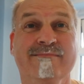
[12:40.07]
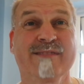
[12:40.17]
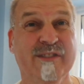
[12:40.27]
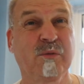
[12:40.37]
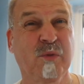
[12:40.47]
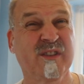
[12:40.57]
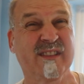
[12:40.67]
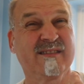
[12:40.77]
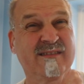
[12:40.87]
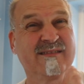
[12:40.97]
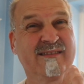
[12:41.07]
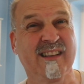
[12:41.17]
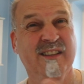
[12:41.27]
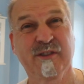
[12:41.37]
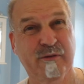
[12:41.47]
Because I'm working.
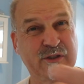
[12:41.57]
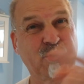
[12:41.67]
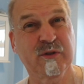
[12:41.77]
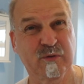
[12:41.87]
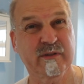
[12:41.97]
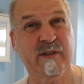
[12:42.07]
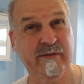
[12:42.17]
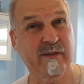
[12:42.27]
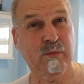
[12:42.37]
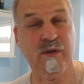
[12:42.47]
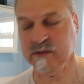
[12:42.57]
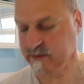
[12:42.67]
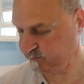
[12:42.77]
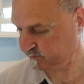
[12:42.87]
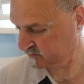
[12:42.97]
You're enjoying yourself, I'm working.